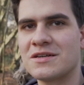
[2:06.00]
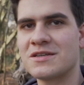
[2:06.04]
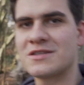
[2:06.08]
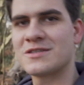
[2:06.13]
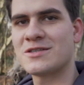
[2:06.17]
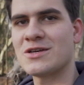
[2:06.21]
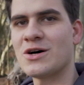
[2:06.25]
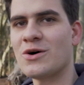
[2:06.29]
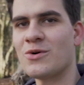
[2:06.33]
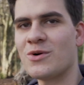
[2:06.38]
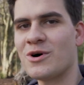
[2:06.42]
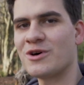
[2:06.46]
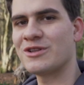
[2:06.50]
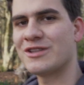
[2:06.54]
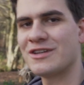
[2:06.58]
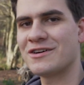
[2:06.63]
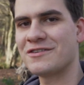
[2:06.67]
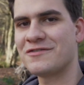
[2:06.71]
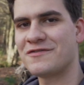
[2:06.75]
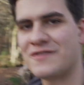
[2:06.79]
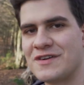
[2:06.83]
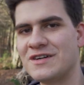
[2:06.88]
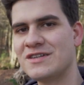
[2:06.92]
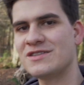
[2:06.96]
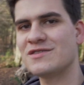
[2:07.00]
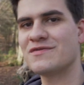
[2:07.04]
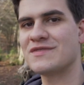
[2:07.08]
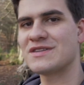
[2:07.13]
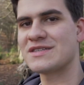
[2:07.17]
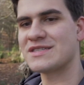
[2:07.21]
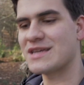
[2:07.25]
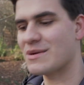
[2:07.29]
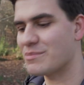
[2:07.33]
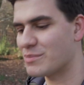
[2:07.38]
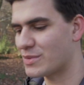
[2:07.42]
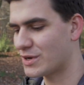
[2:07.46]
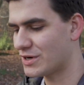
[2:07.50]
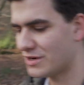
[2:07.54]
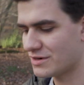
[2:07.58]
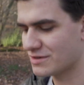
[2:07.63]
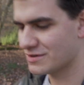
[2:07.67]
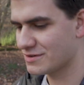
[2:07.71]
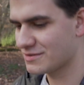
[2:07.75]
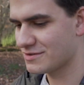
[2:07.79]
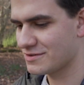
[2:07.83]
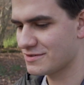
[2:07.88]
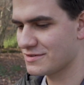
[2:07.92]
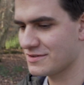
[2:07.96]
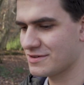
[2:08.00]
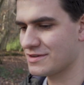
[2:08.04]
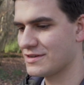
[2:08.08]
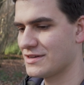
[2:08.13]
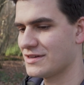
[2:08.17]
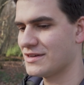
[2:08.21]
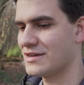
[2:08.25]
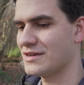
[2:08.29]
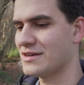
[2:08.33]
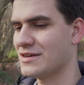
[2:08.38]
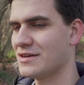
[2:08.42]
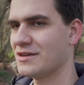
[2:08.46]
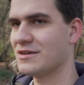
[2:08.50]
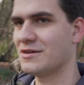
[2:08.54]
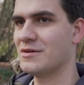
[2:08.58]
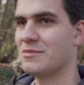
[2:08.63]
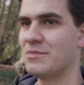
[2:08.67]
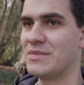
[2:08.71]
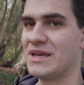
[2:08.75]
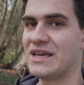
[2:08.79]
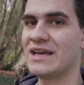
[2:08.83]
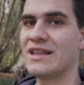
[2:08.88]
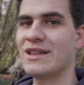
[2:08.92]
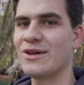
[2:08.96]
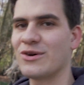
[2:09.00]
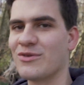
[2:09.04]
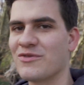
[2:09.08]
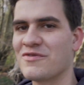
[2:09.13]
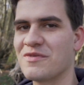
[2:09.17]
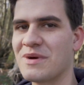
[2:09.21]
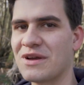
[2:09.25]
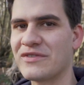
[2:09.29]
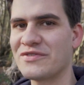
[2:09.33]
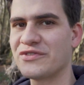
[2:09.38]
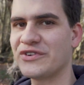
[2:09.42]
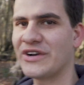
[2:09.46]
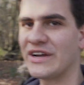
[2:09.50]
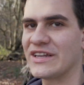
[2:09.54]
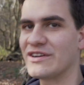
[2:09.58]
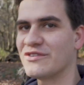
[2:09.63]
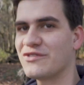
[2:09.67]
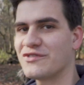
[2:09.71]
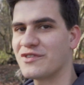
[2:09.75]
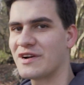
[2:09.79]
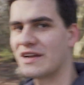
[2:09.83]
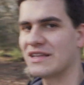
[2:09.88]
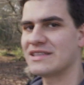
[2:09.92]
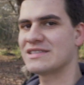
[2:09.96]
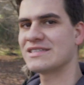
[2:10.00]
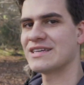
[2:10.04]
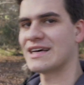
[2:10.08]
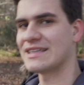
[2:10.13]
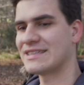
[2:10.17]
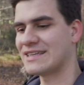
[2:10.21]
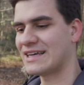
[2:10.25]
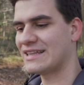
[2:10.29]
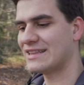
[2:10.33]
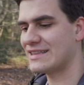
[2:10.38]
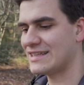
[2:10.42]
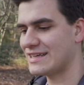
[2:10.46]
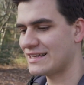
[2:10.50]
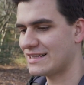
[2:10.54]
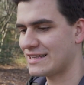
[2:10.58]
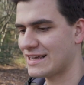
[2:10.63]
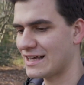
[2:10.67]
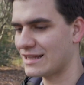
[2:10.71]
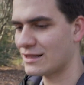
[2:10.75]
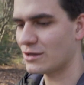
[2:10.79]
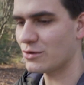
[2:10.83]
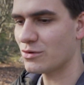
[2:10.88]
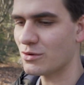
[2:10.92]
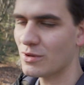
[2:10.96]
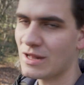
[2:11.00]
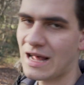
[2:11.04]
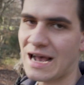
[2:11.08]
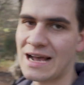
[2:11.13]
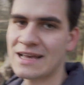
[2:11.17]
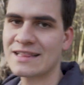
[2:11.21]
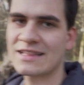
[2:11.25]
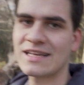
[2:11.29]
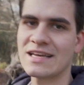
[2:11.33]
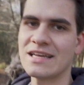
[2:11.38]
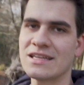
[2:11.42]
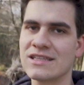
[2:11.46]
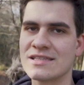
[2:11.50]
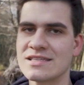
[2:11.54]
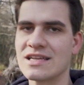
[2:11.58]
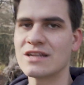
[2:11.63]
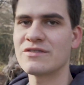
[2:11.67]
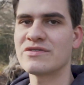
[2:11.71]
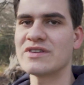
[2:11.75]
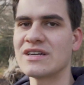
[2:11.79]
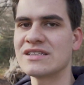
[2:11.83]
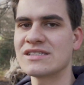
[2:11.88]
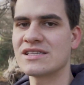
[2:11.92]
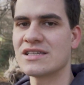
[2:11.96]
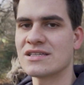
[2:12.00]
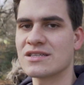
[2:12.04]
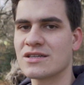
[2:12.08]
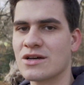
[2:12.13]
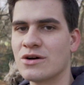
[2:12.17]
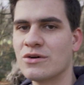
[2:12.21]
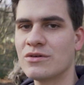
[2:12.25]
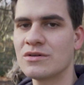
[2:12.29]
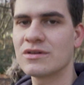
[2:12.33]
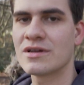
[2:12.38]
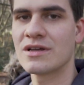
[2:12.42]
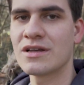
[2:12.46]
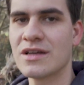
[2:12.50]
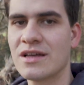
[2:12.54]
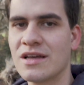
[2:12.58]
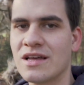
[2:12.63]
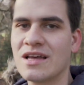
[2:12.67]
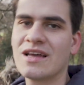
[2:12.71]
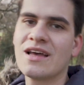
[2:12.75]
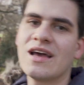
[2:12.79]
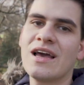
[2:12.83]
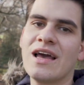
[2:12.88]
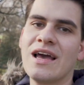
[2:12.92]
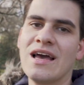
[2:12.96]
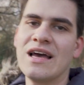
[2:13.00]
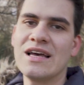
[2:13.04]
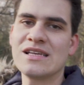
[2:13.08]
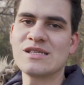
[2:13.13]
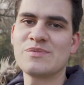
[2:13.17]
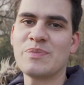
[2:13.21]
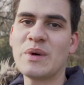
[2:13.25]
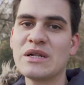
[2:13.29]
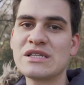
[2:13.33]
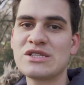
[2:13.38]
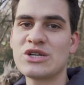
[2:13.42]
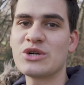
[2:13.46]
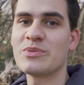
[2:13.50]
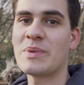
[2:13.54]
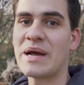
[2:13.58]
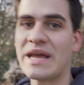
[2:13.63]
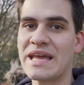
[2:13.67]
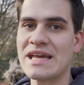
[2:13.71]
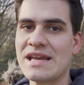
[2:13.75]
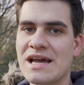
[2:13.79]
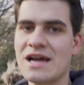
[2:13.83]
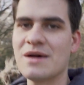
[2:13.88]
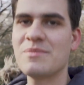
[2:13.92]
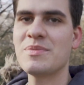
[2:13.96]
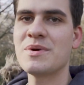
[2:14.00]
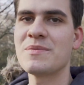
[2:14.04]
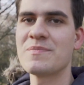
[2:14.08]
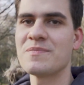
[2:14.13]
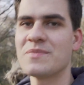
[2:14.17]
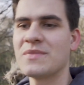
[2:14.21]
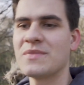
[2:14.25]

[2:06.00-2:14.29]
So on the 1st of December, me along with my three other friends attended a local hack day in San Francisco, sponsored by GitHub.